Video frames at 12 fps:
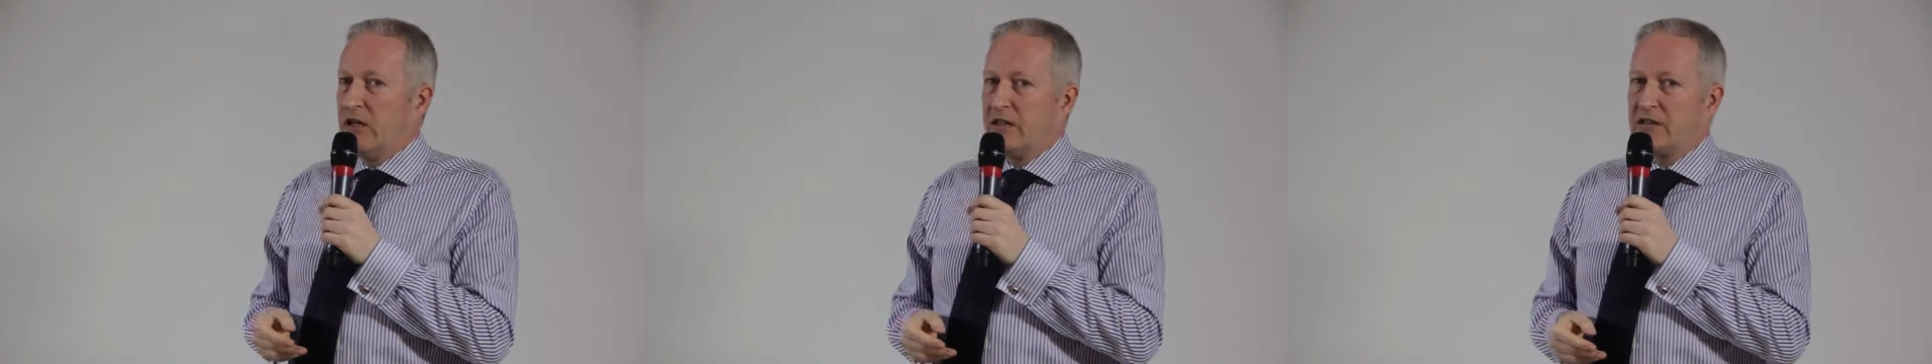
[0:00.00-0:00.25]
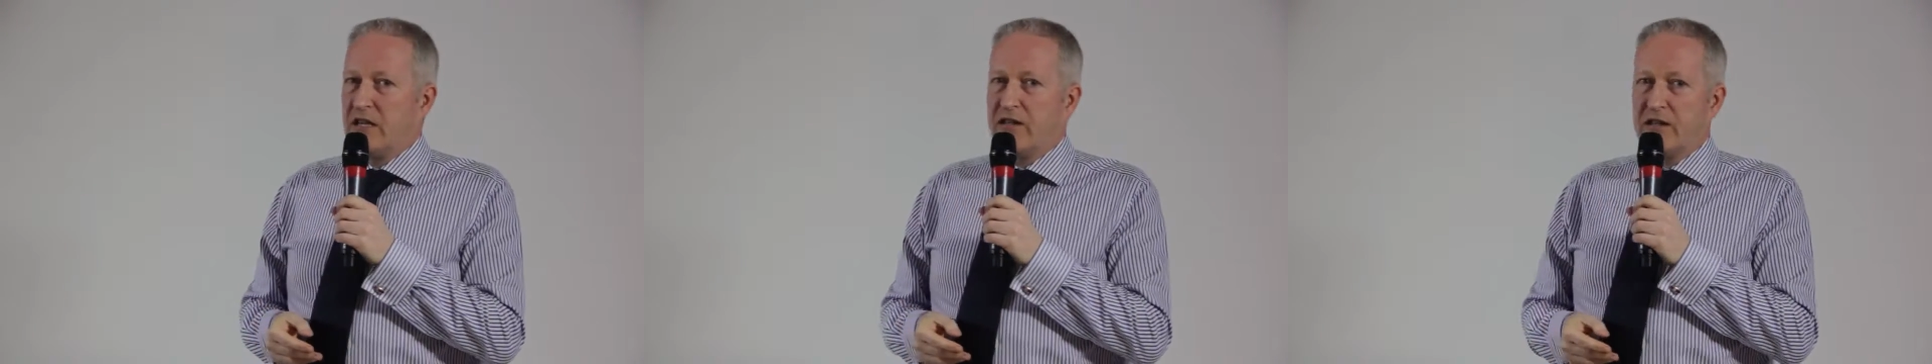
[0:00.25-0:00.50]

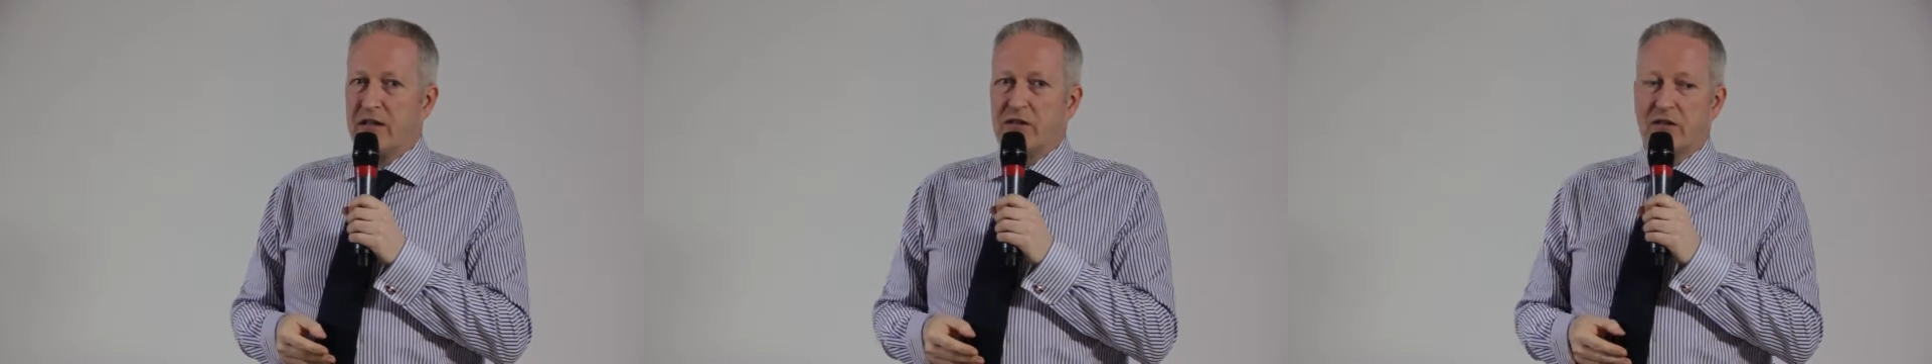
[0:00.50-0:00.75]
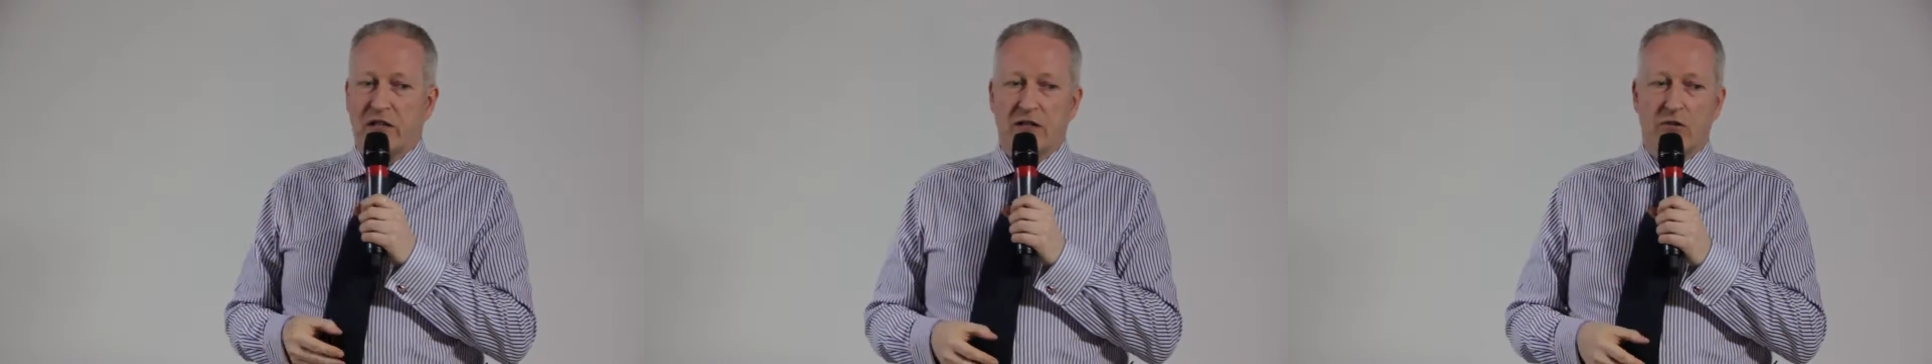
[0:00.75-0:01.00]
say
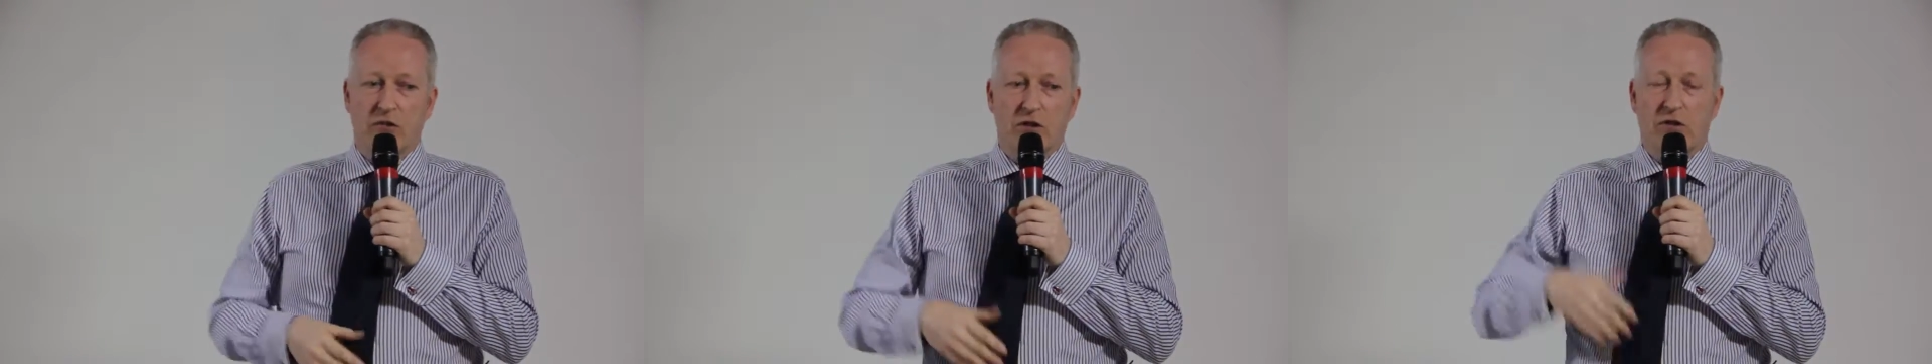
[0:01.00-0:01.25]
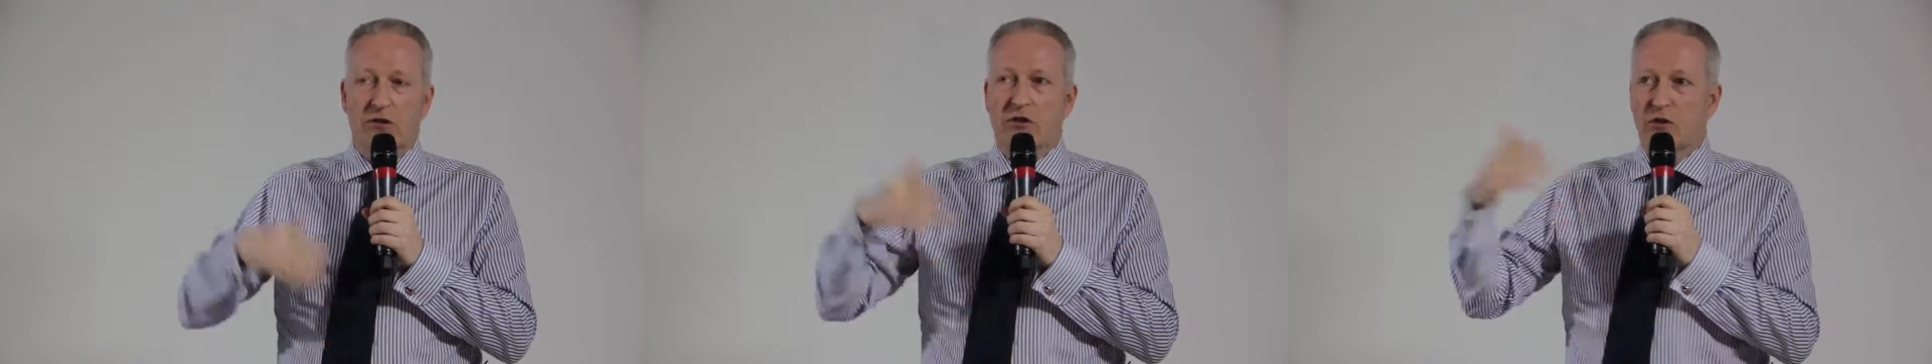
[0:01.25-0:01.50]
things like, oh, it
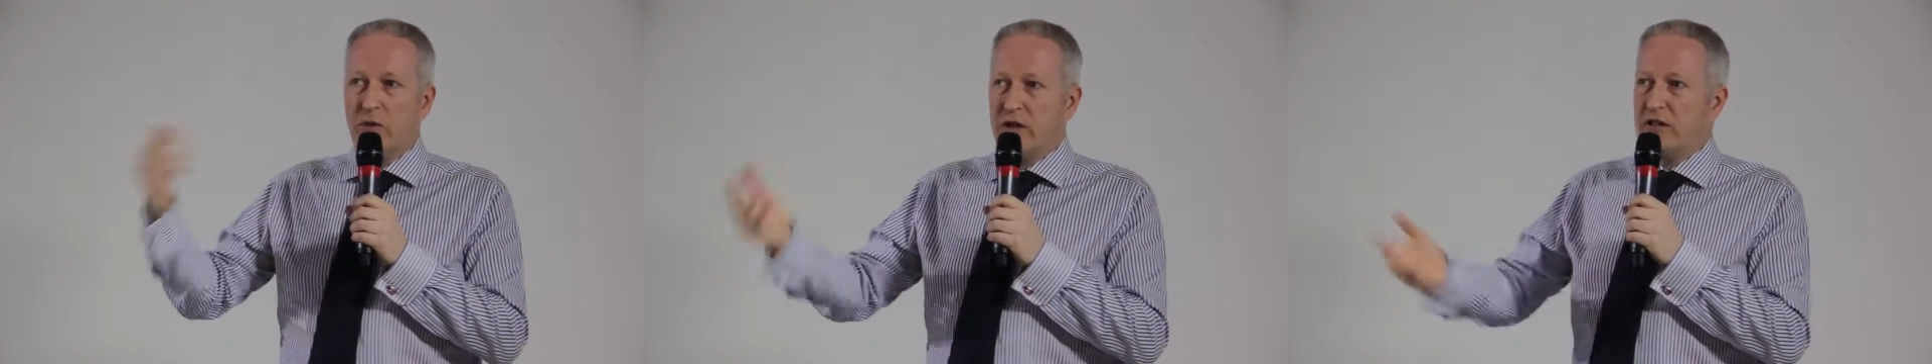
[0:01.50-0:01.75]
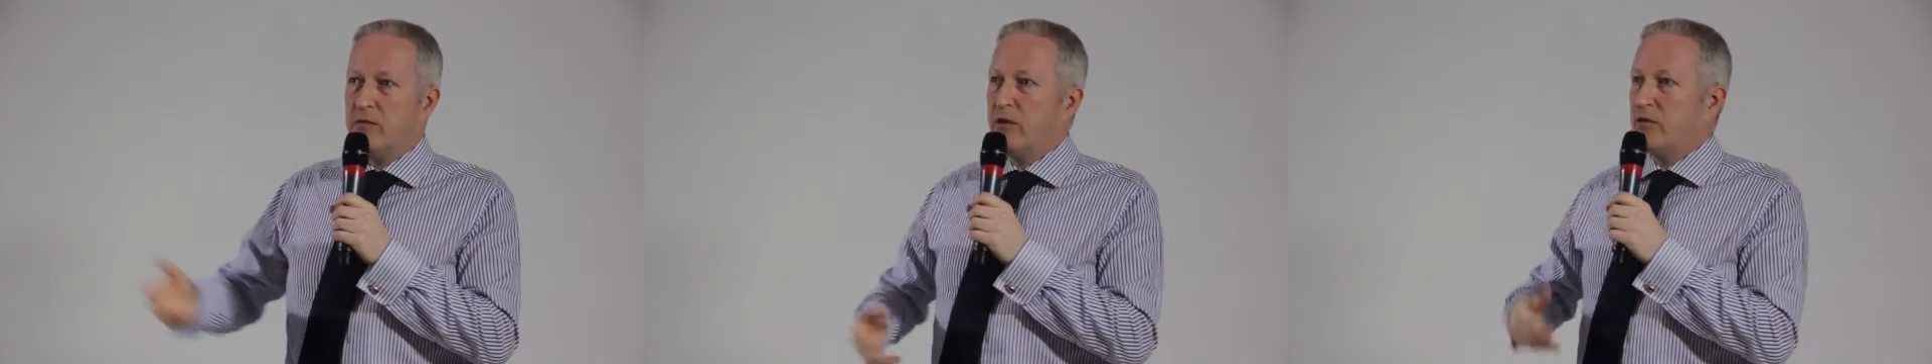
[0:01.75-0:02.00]
cost
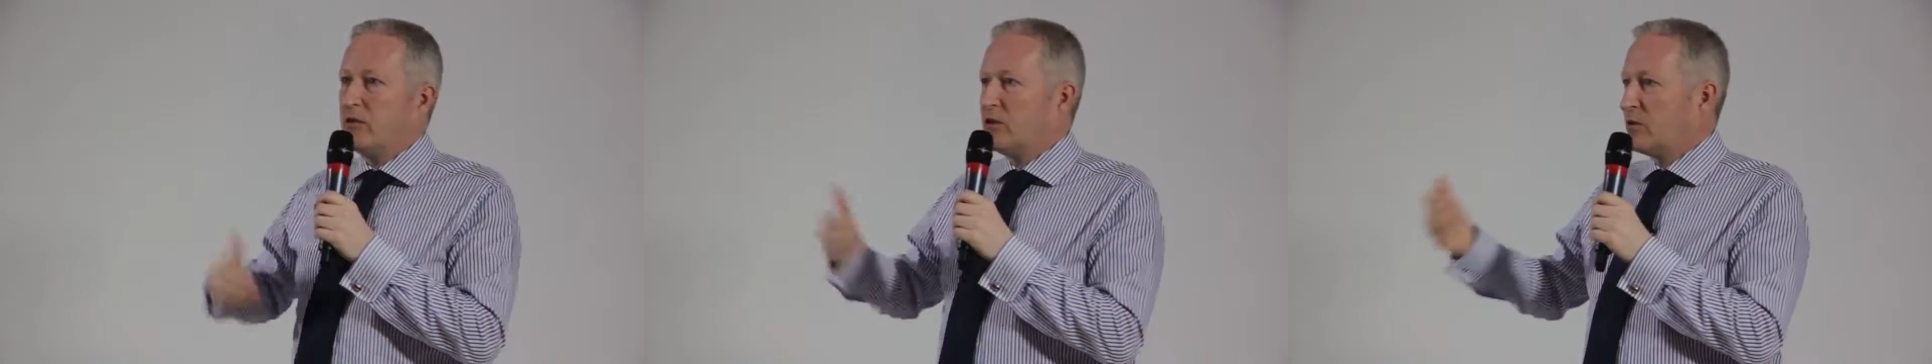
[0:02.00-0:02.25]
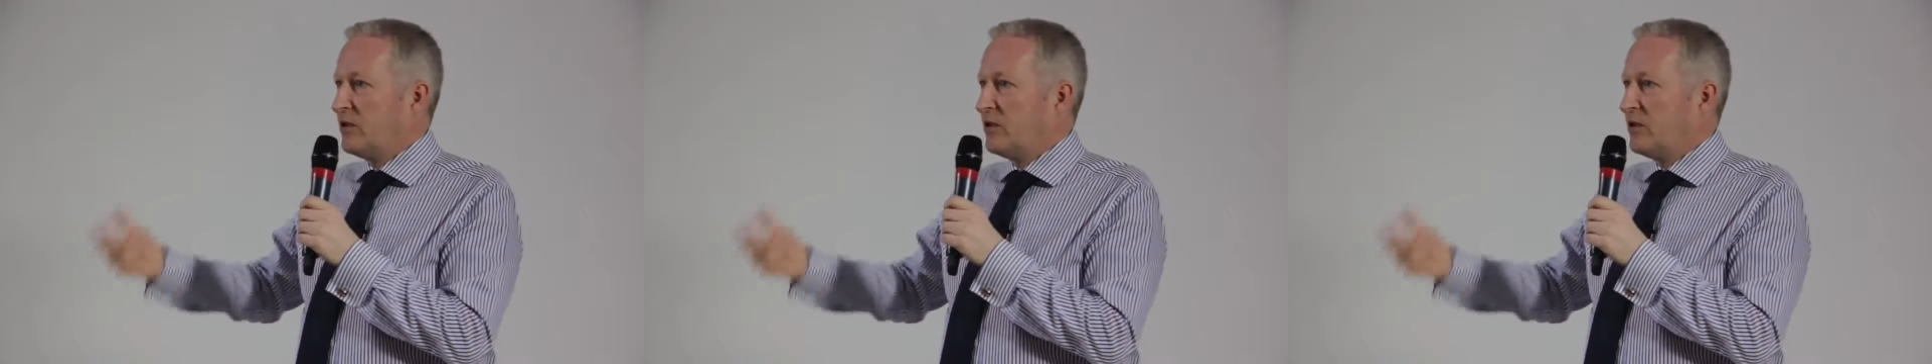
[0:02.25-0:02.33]
20 billion,